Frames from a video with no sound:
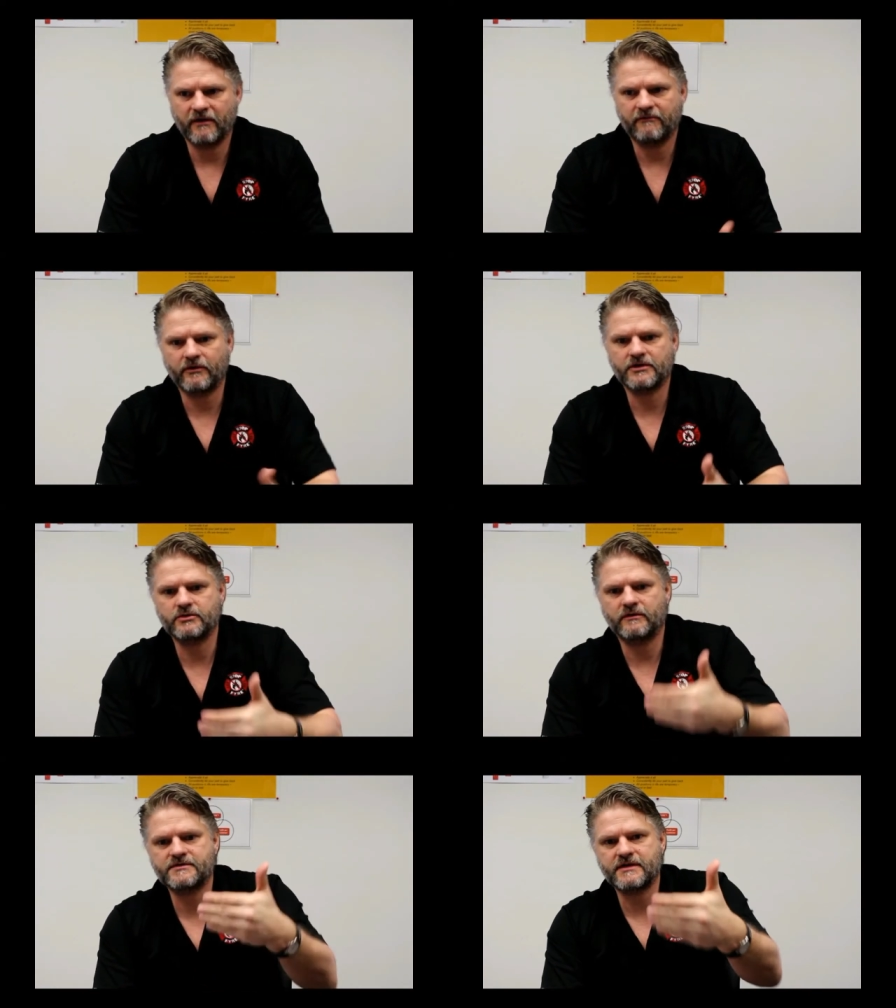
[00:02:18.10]
by
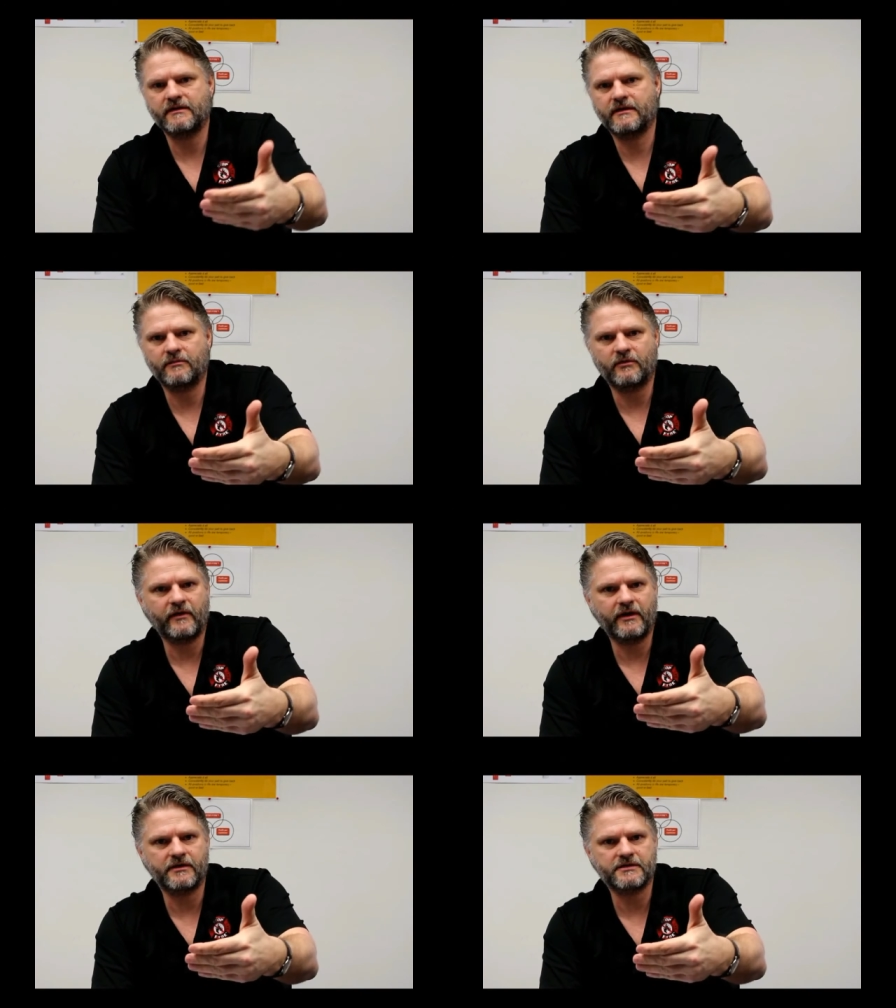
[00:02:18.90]
virtue of selling them
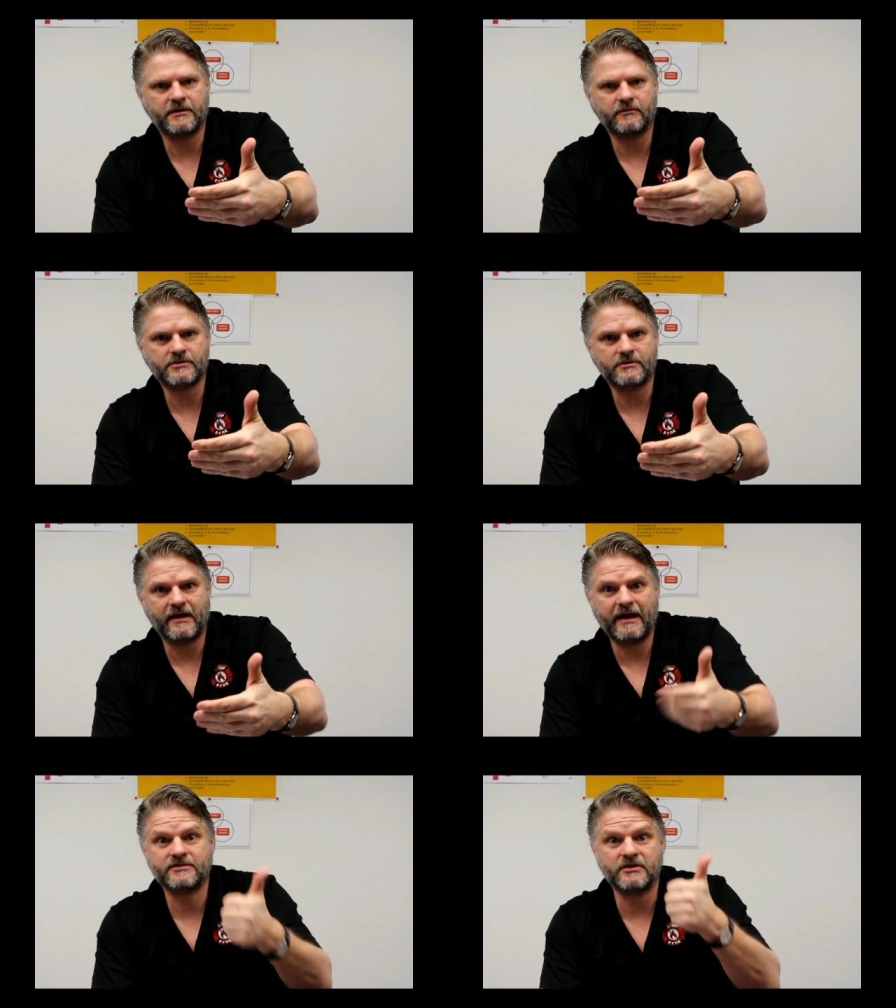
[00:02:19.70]
a fire extinguisher
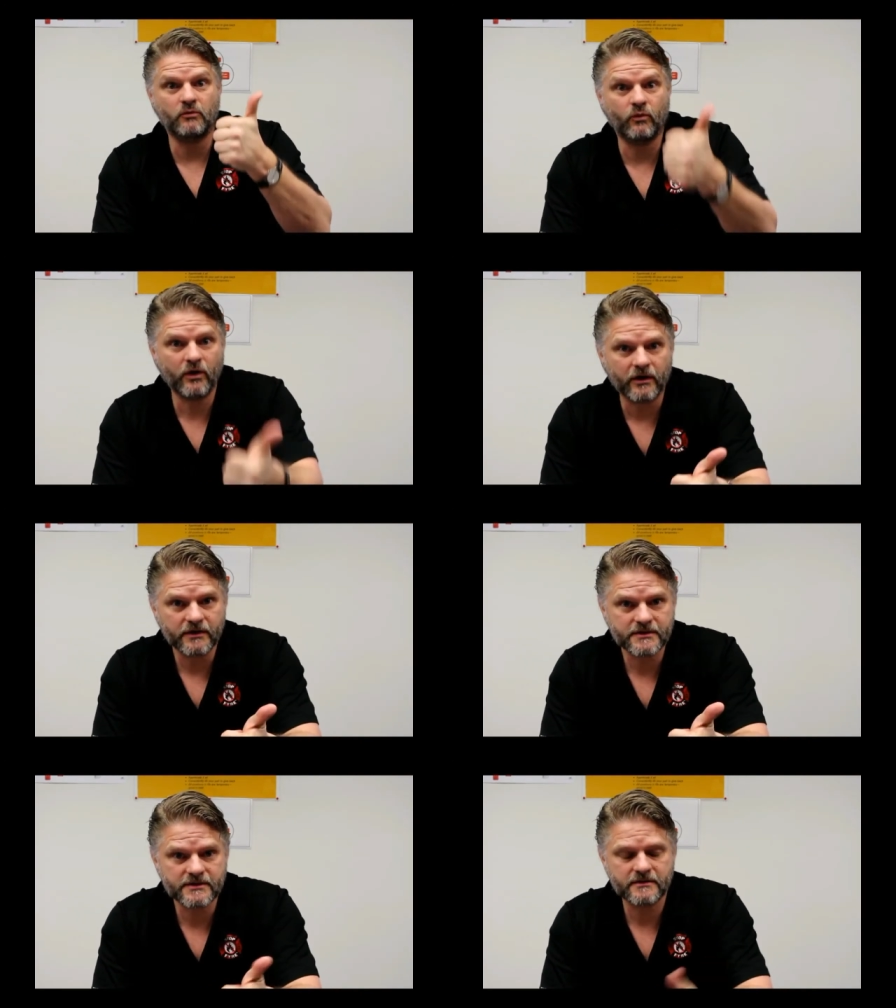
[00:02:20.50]
that actually
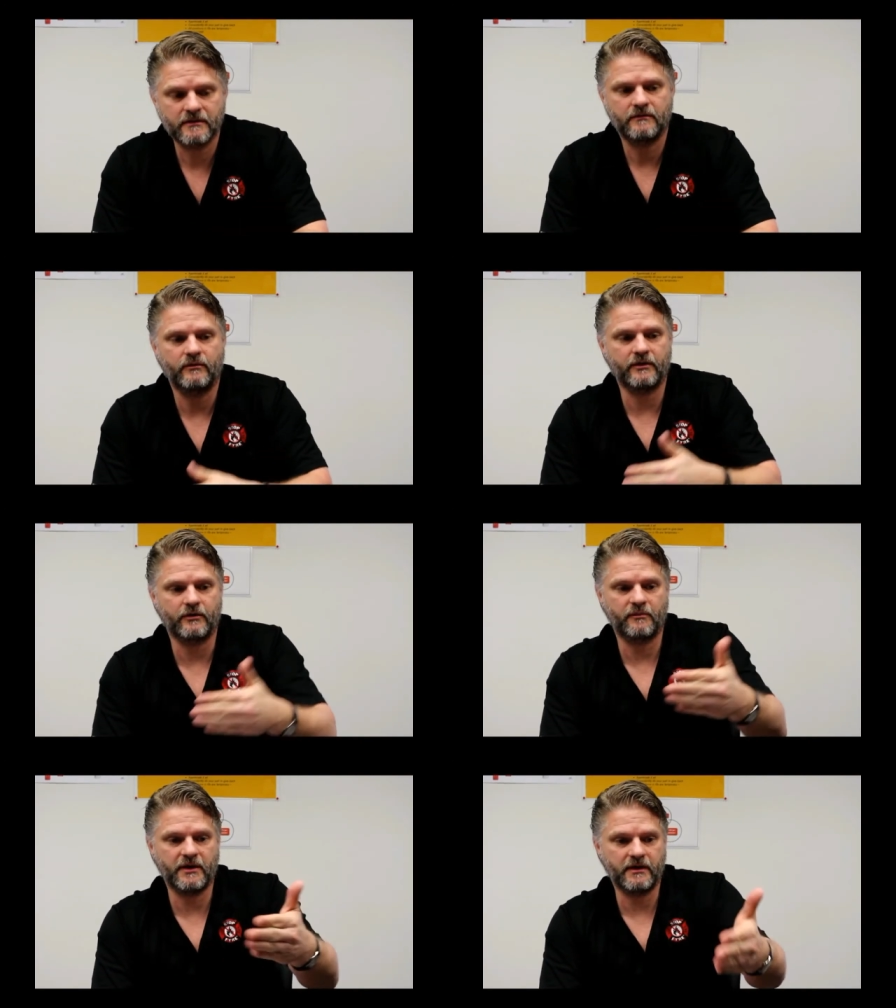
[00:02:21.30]
works,
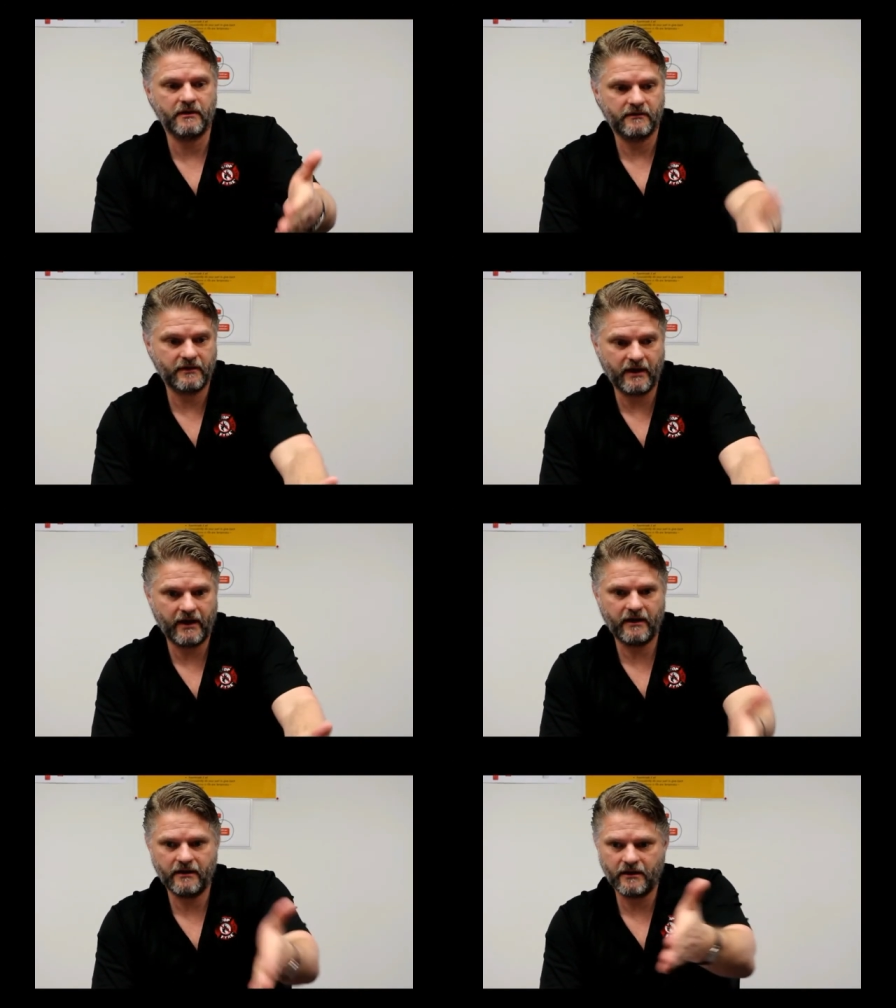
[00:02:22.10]
whether it be
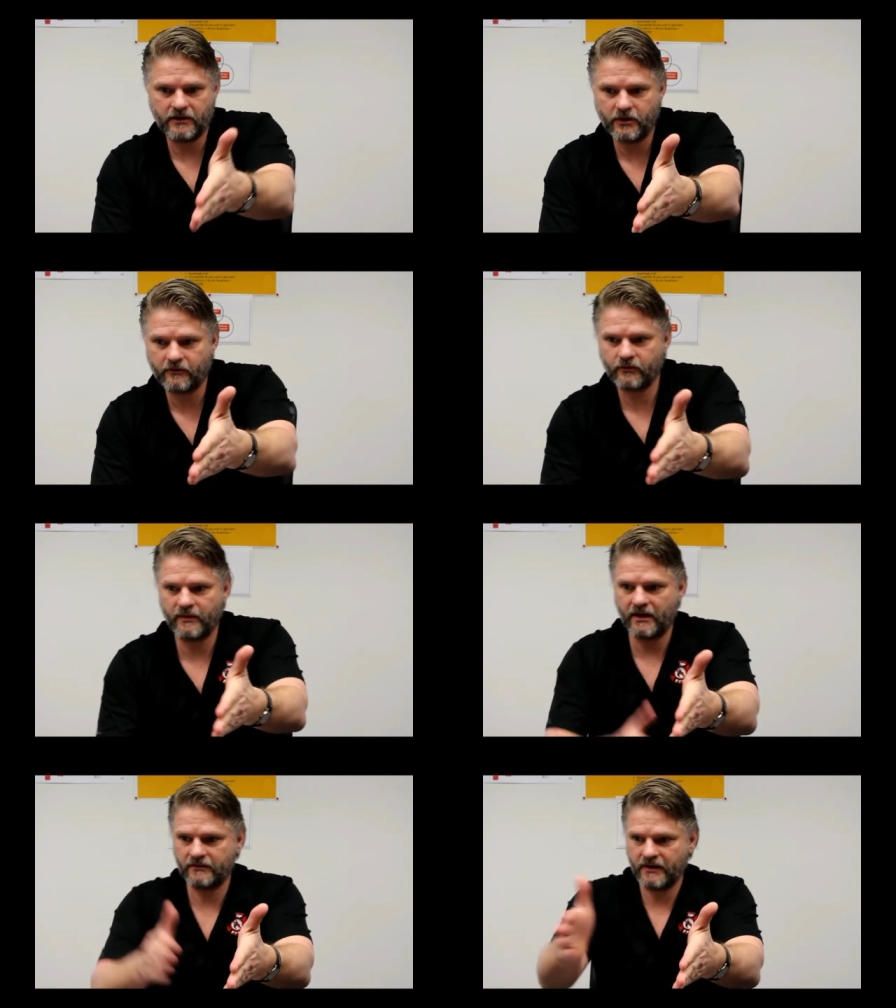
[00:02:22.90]
today, a year
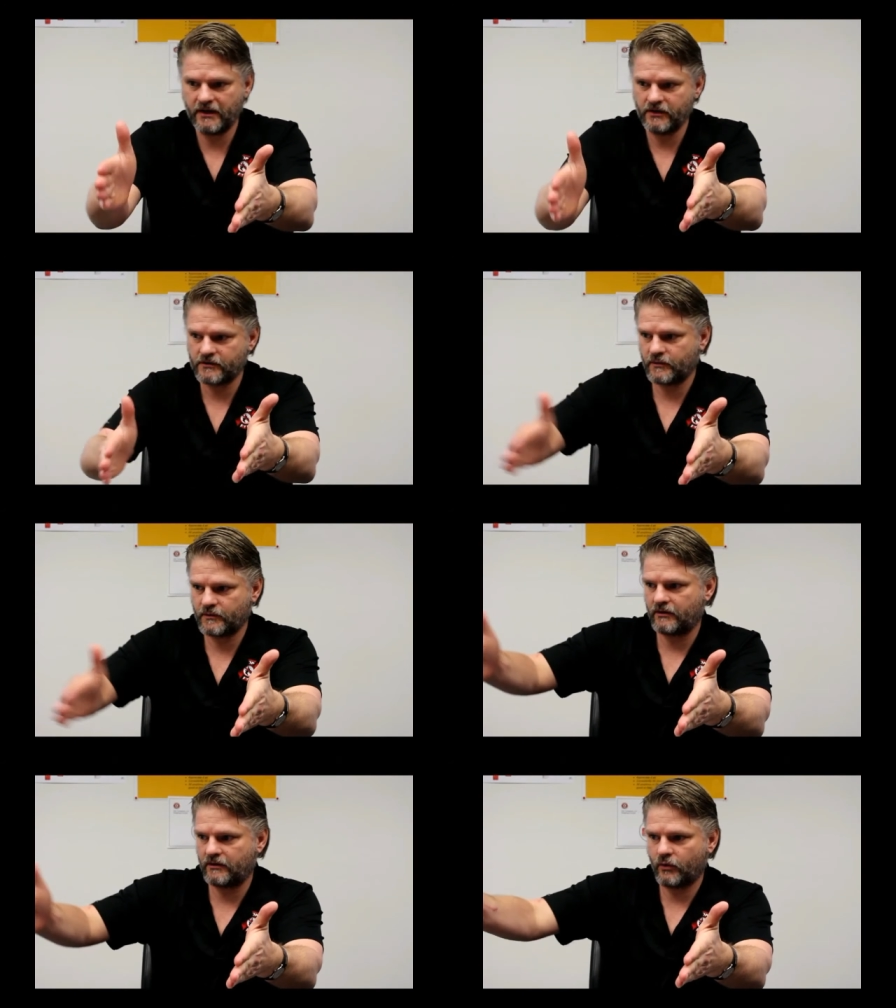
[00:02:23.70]
from now, 10 years
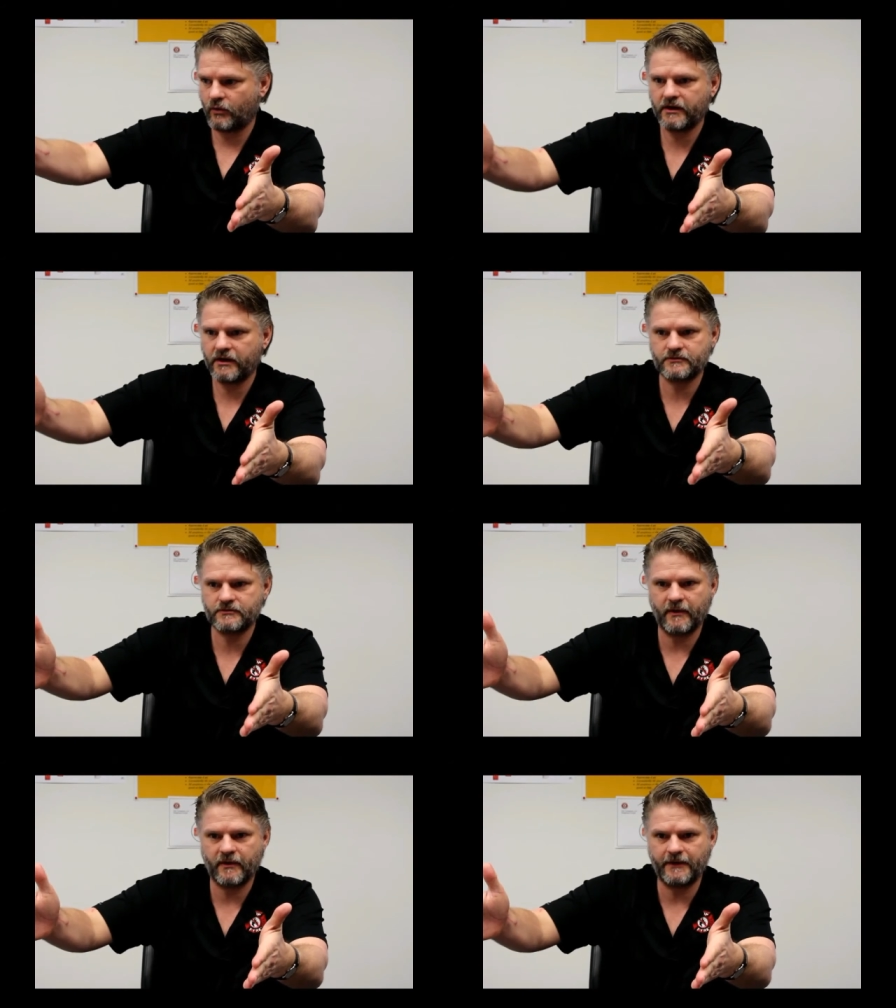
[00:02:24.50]
from now, or 20 years
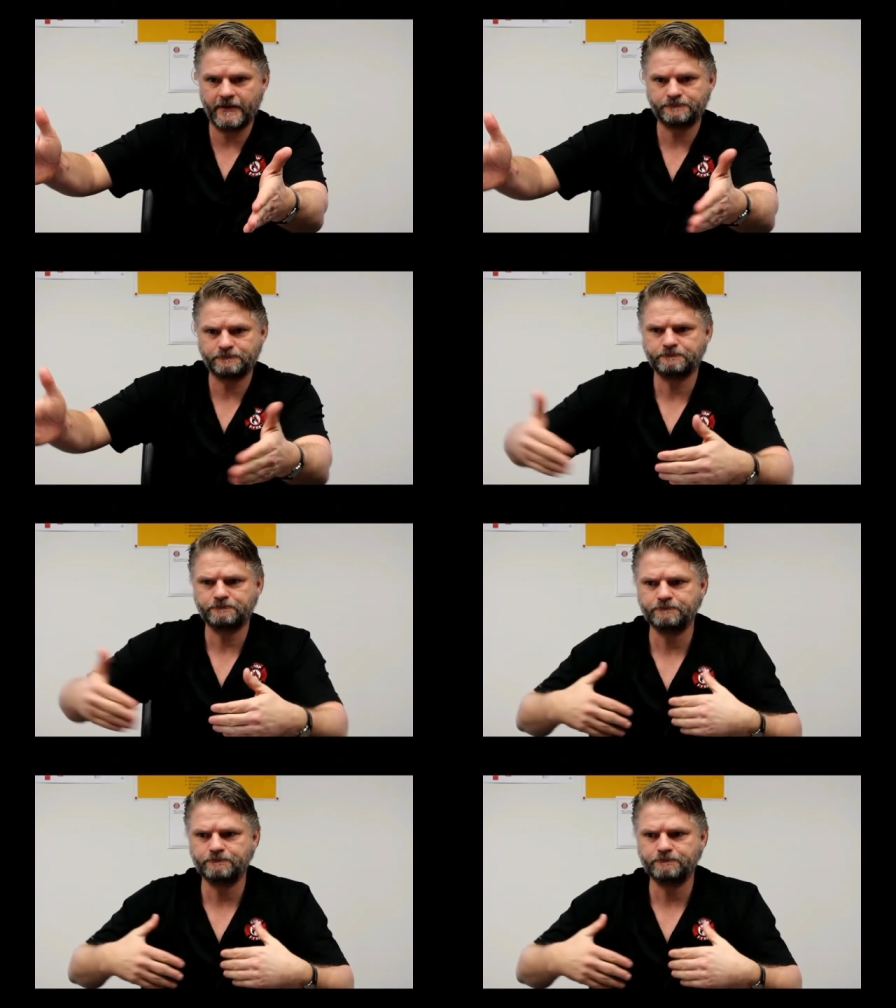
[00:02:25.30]
from now.